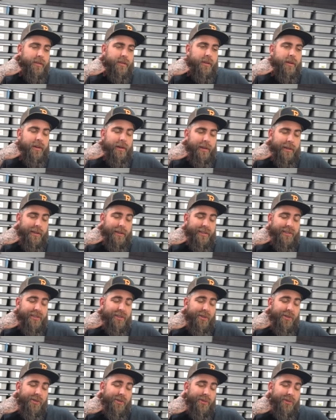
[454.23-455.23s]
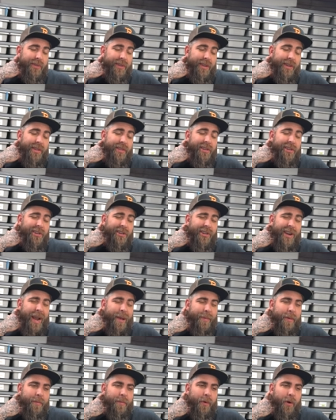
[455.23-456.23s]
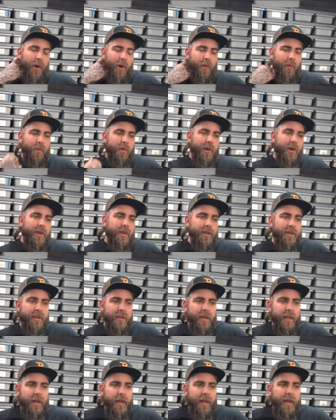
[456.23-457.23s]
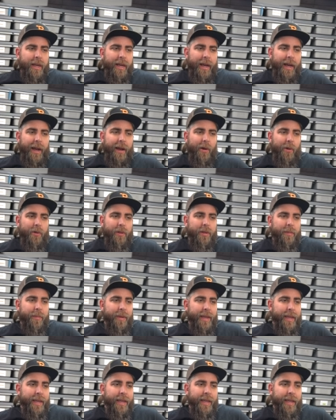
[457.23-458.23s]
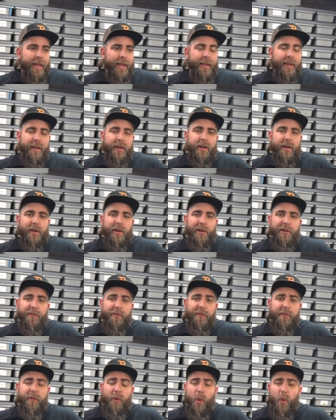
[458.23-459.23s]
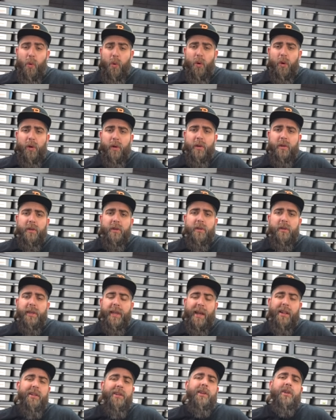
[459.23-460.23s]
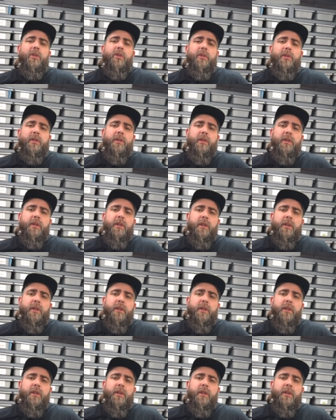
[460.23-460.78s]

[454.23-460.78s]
Okay. All right. So the other crappy part was I only made 4 calicos.